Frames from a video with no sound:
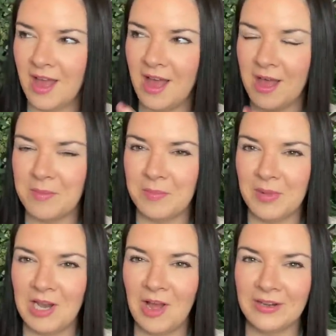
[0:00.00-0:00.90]

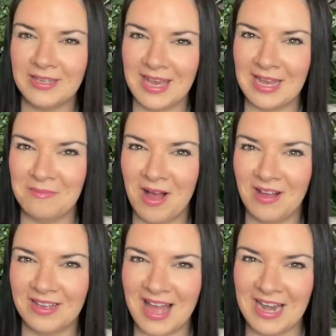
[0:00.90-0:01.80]
Lion King
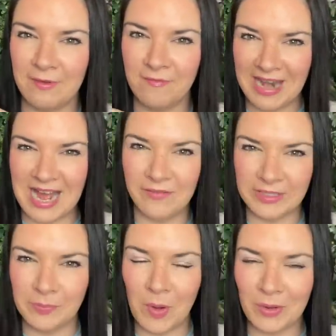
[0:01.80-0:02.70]
mug, and it fell out of
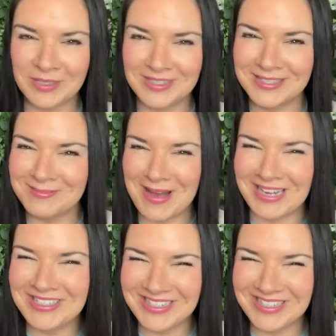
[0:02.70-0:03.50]
its box, smashed.